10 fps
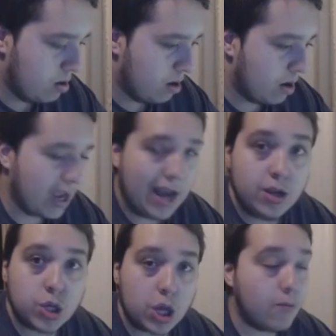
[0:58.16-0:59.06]
Okay,
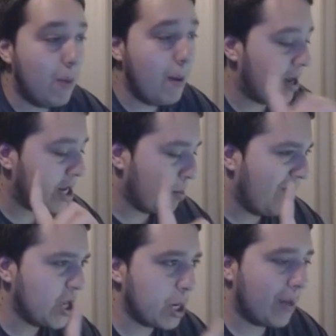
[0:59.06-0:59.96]
so remember, this is my
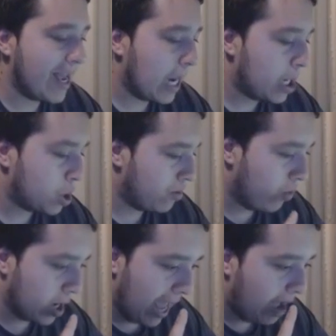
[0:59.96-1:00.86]
first time playing Clash
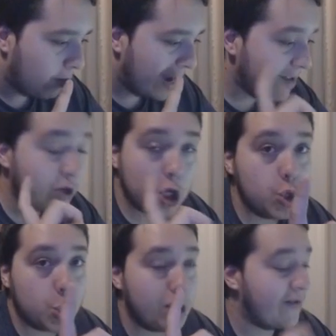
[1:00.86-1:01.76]
Royale, and if you do
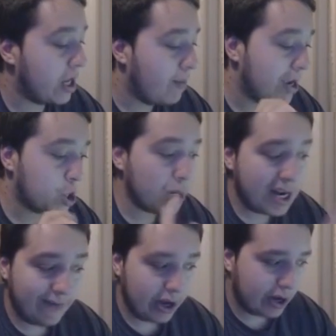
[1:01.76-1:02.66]
join the video, make sure you
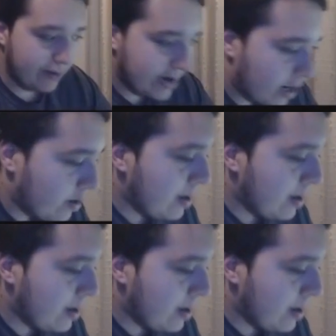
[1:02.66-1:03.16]
leave a like on the video.